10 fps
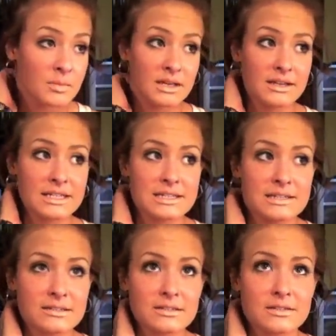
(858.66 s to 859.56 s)
because
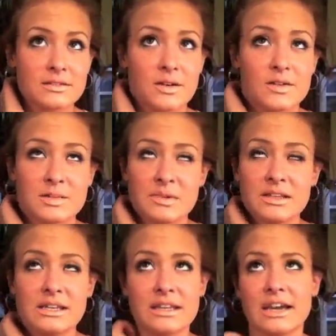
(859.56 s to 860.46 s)

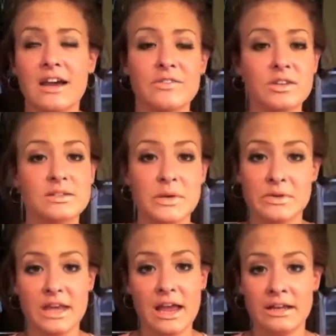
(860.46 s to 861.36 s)
ultimately, like, I feel this way
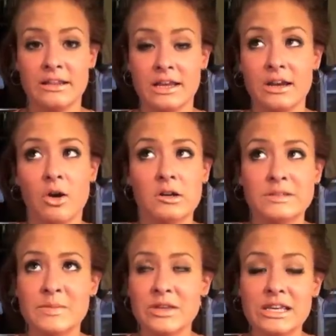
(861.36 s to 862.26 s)
with anything.
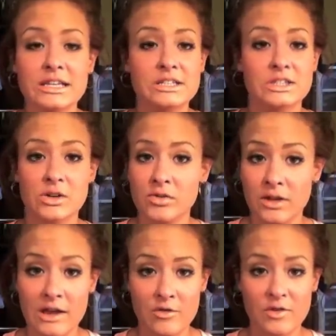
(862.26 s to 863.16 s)
Ultimately, it's your
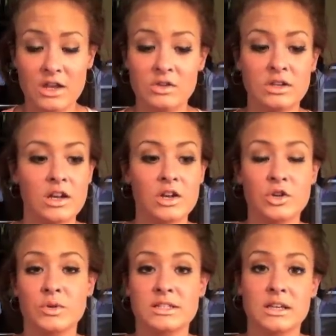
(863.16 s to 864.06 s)
life, and you need to
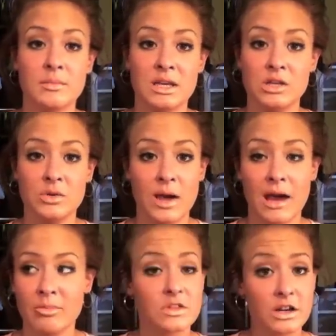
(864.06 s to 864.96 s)
do what's going to make you
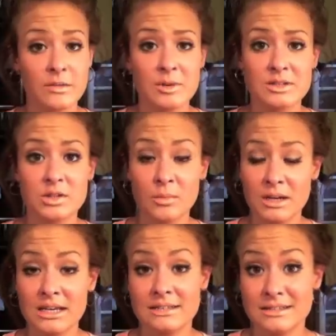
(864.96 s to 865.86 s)
happy. There have been so
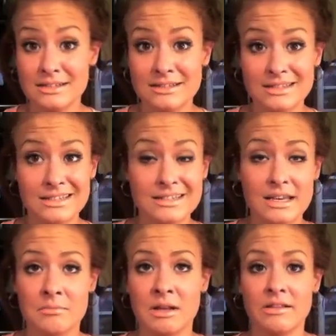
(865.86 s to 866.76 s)
many instances
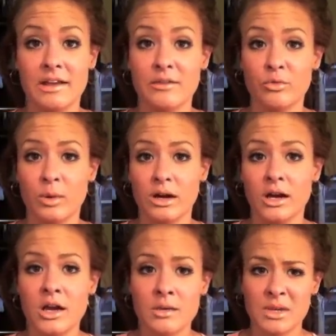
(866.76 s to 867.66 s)
in my life where
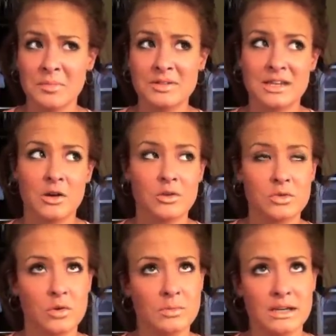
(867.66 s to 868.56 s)
people
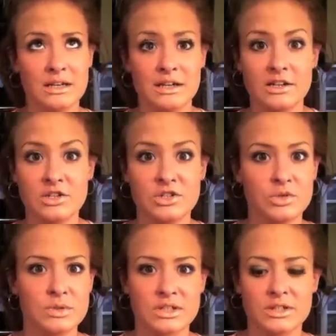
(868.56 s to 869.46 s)
told me I needed to
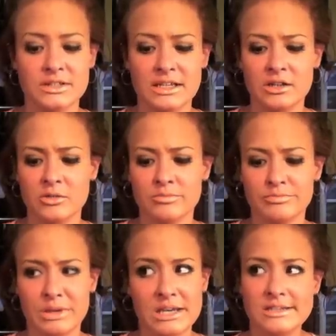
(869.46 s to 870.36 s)
do a certain thing or
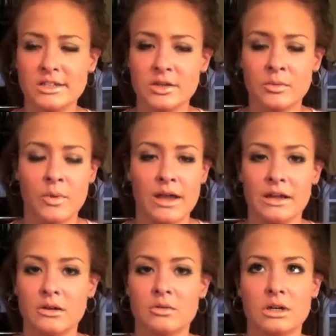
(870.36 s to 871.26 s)
be a certain
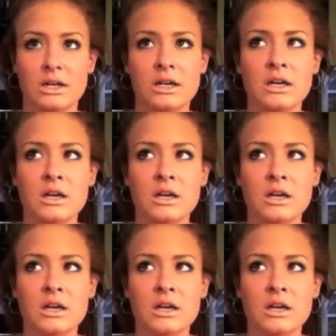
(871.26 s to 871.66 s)
way, or